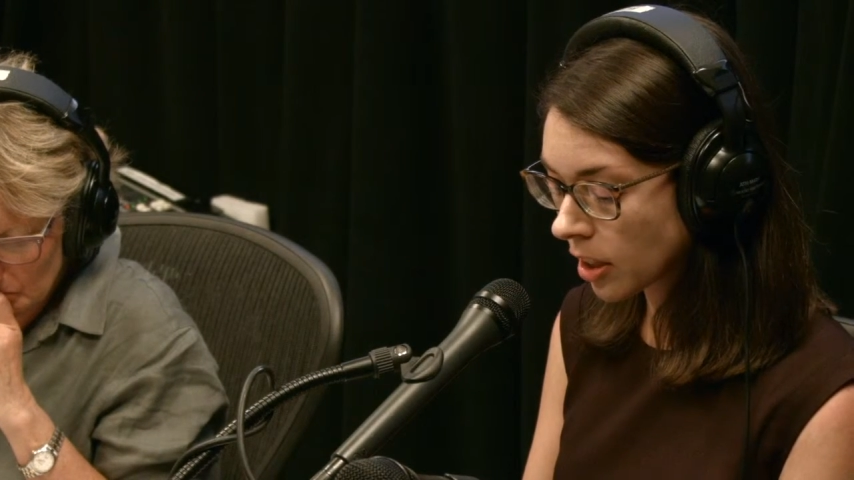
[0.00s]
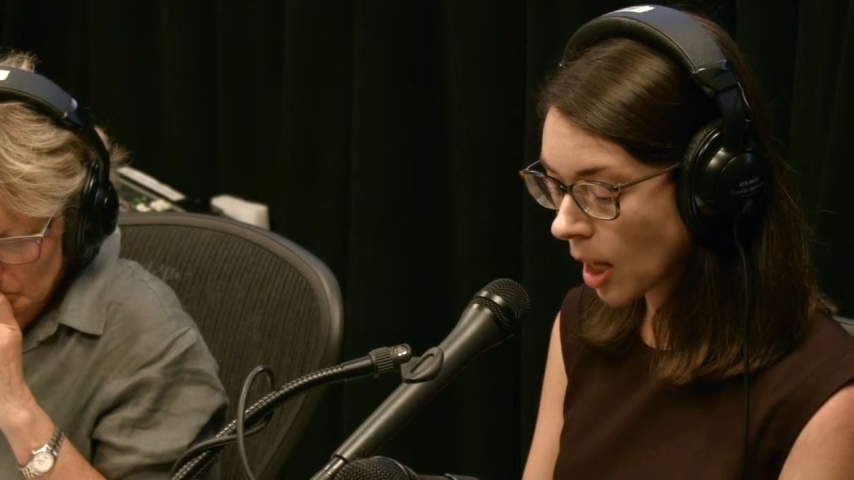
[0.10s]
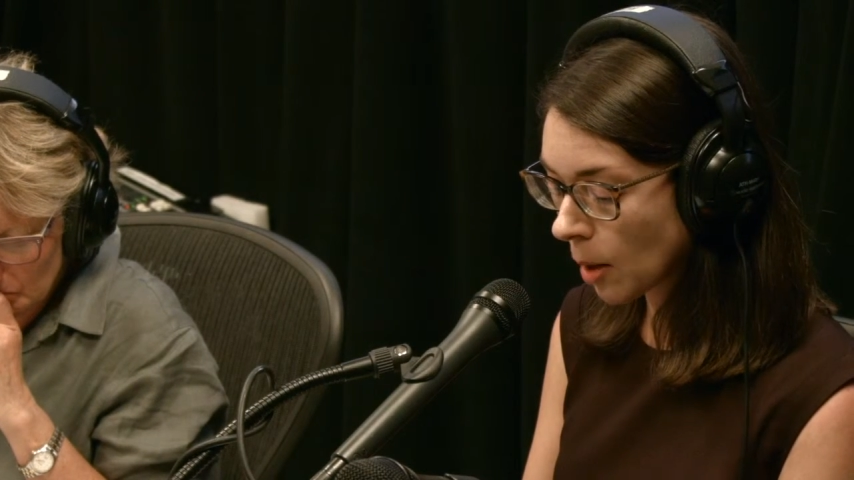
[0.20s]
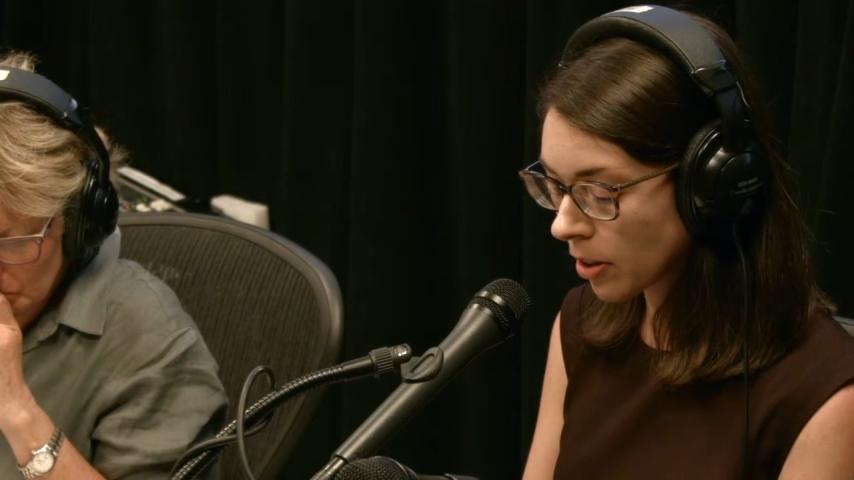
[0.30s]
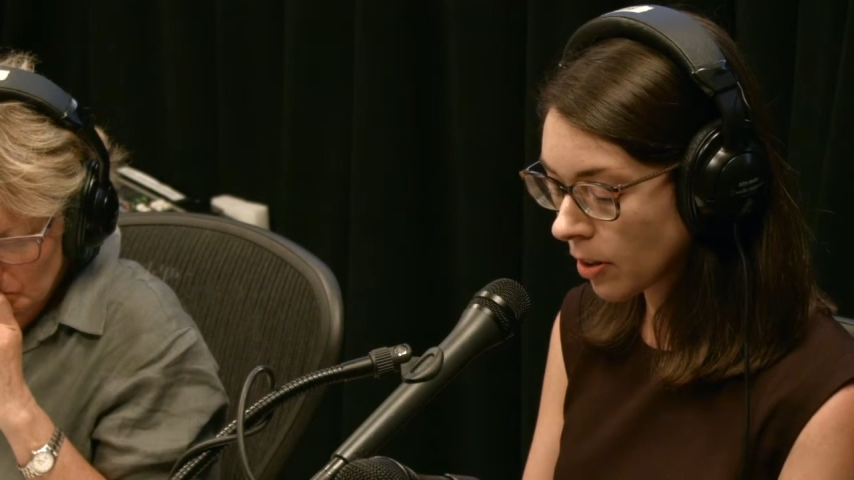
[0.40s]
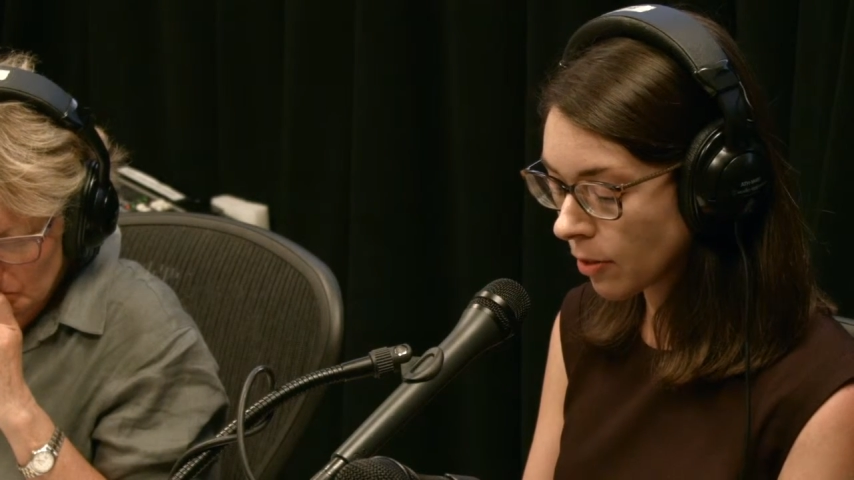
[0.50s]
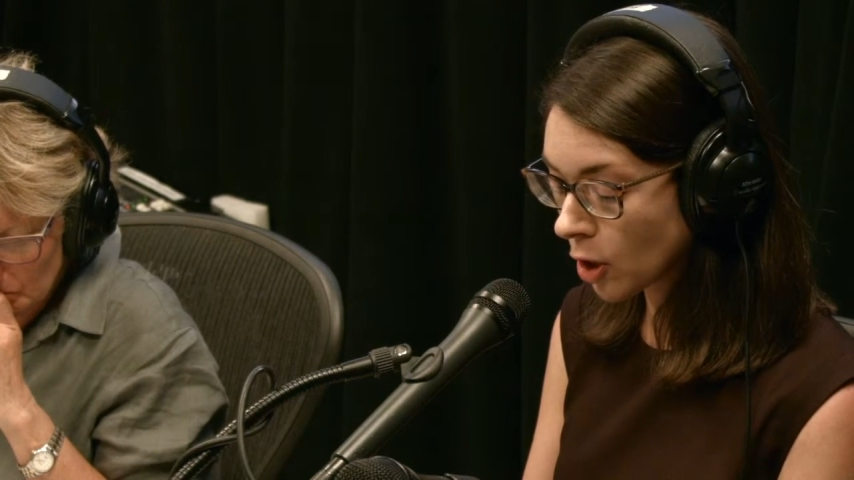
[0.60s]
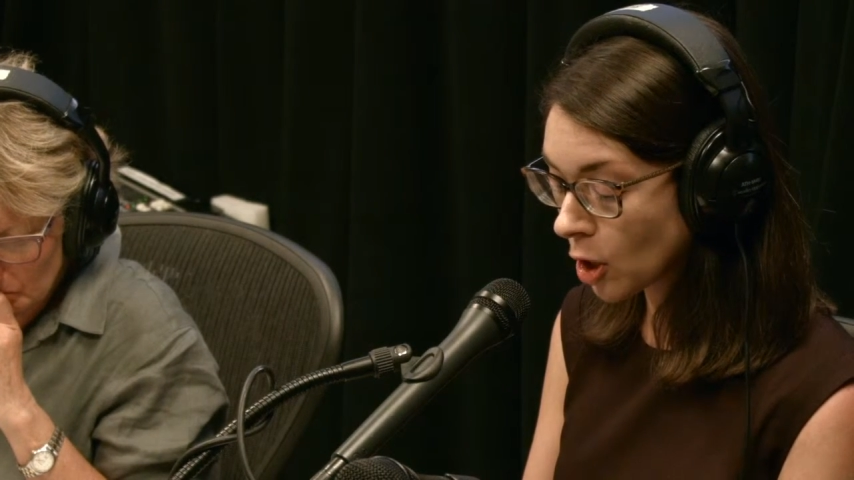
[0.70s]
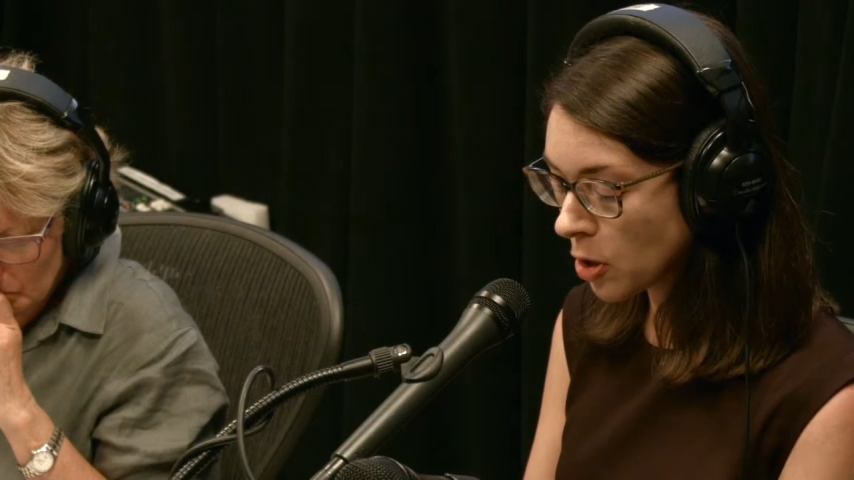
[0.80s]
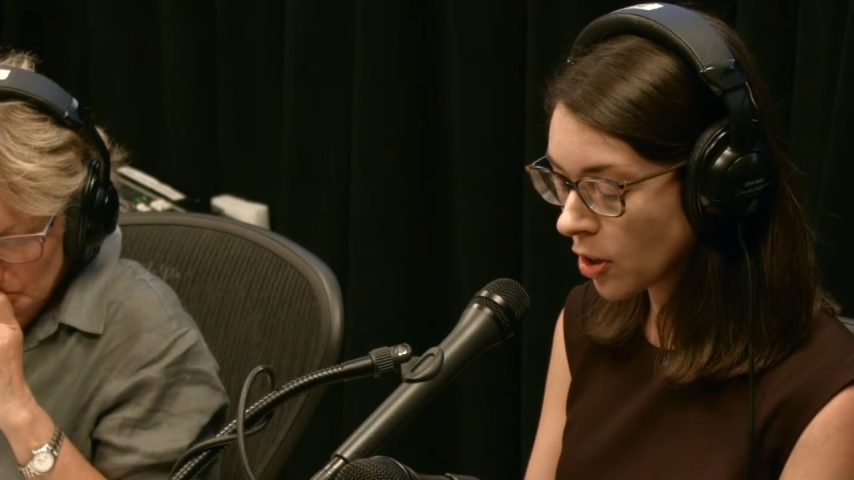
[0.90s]
collaborative,
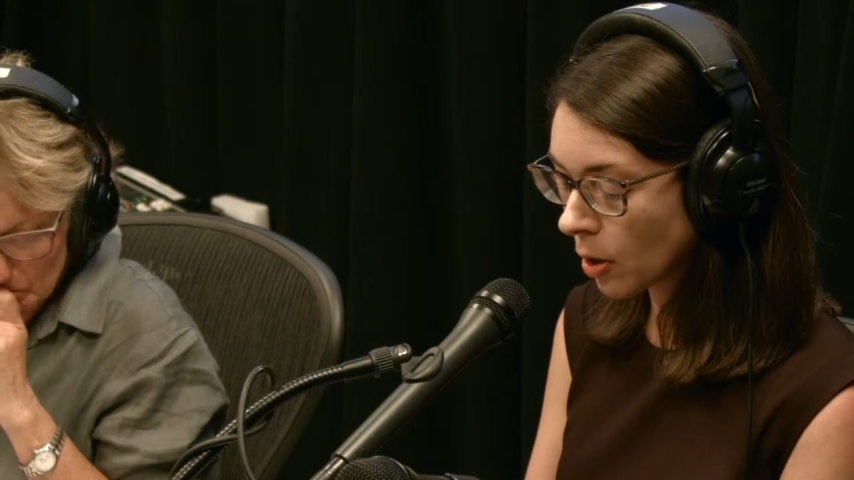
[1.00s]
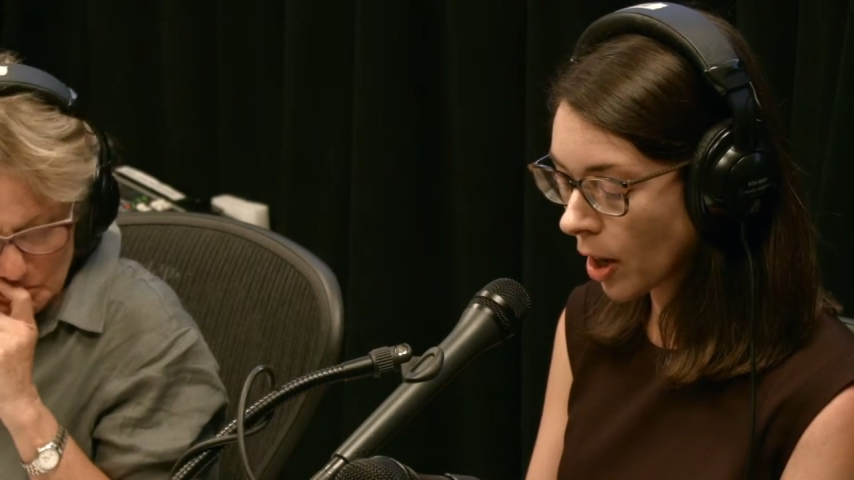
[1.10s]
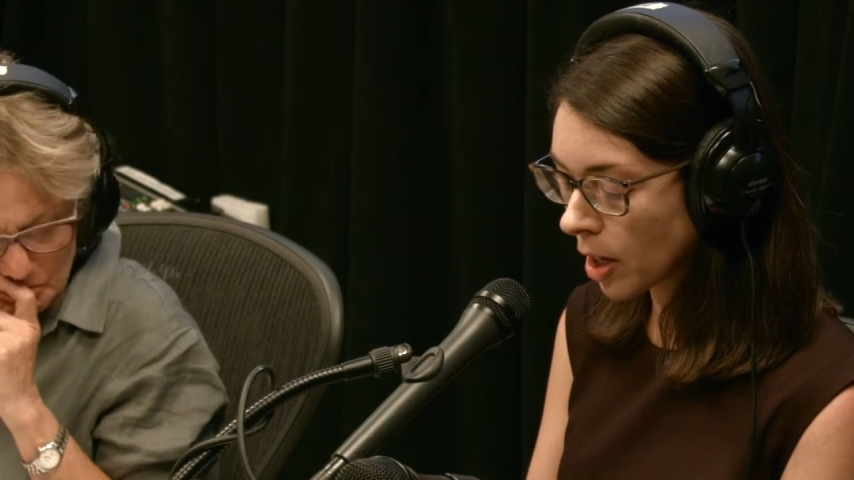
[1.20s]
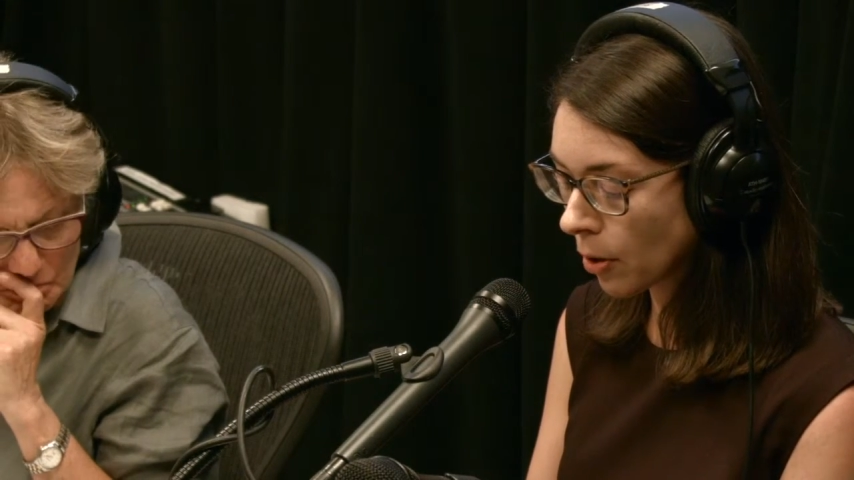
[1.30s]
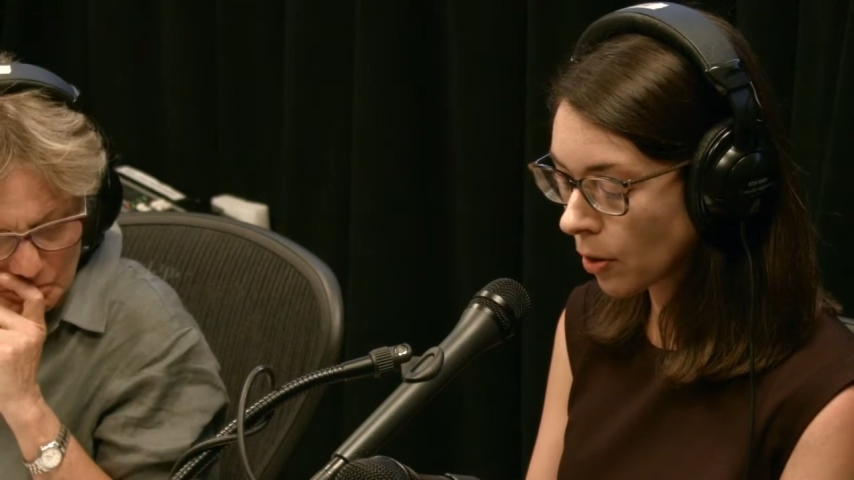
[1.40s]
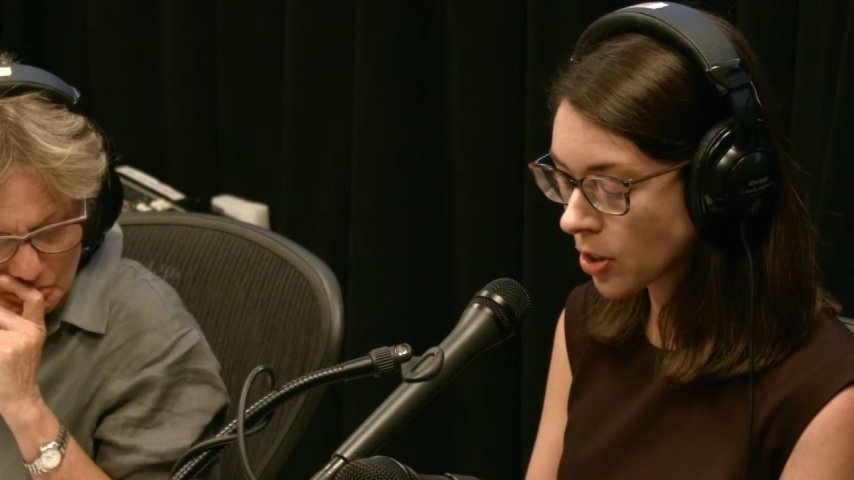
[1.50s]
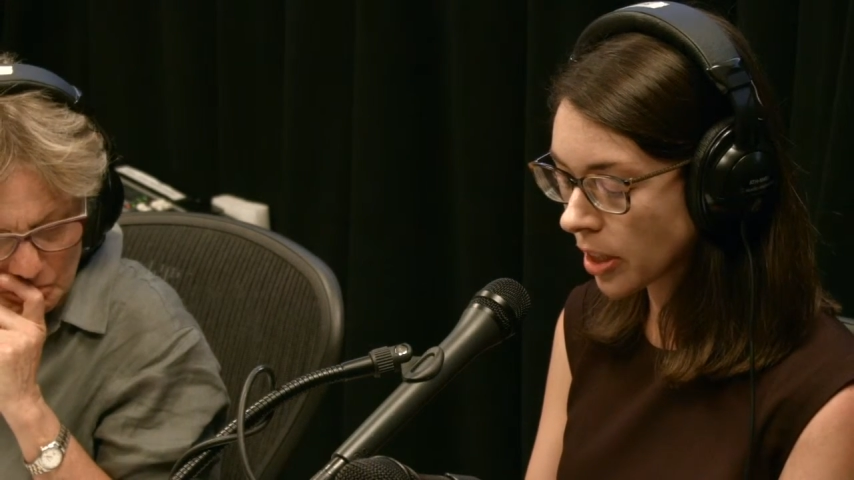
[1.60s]
community-wide approach.